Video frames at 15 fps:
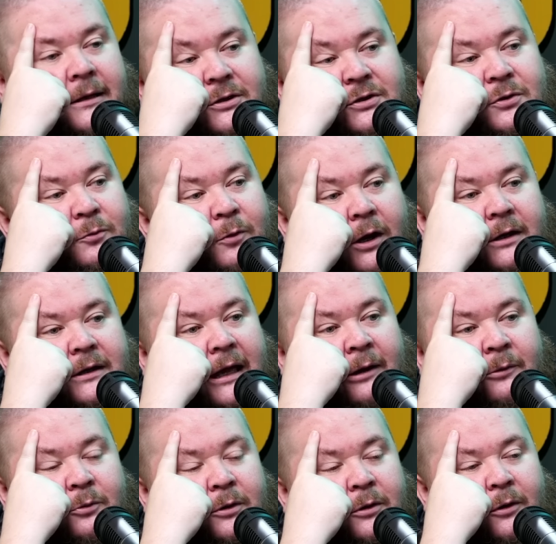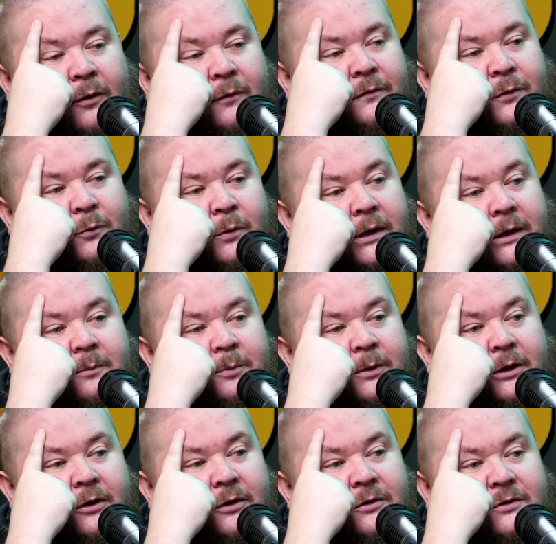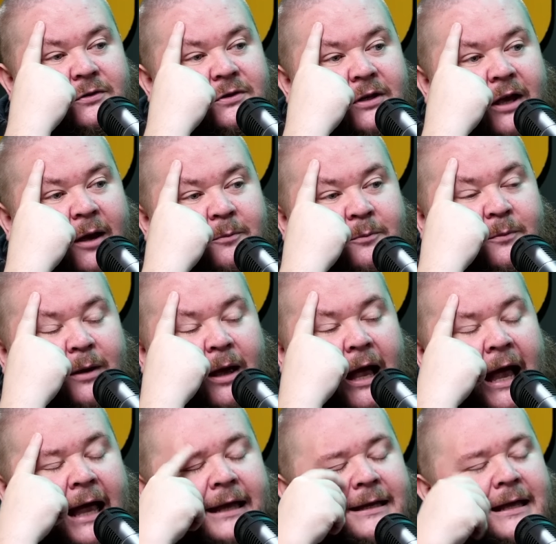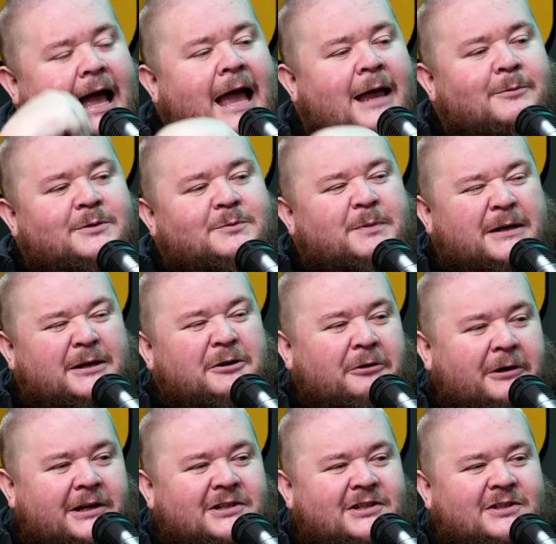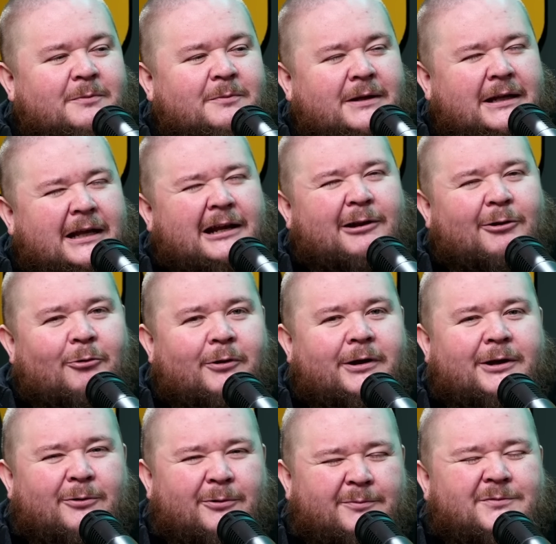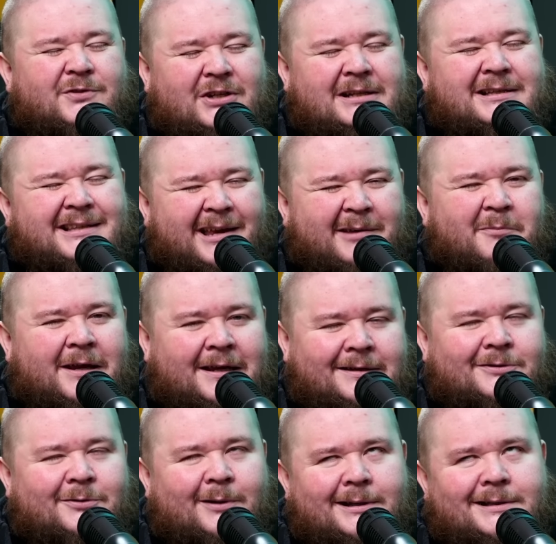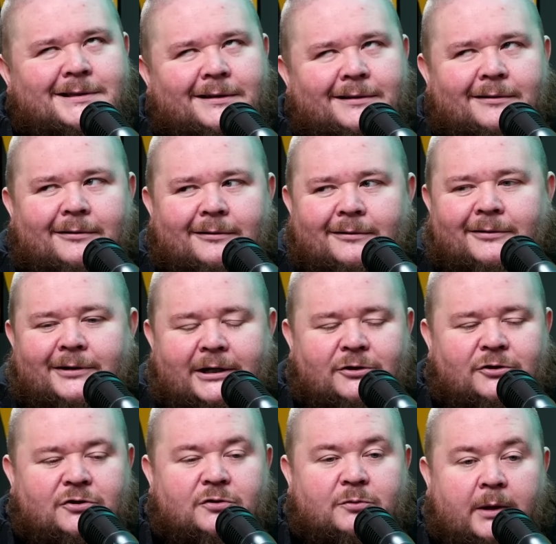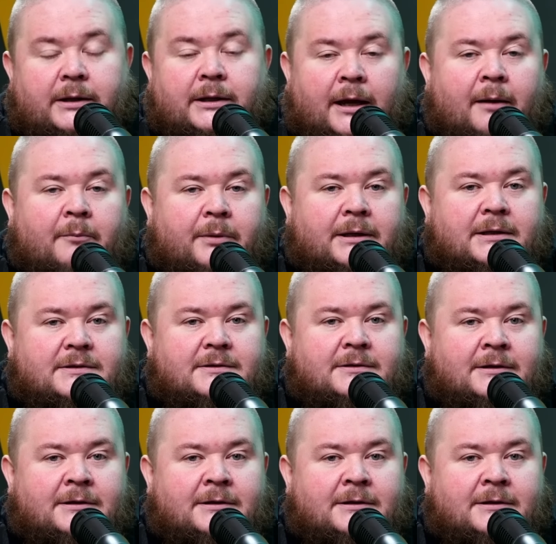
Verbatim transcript: Do you know what? I would love to win it because um, I I was being gracious and being like Chloe, going, she'll say me, so I'll say her, and then you just went, yeah, I'm best.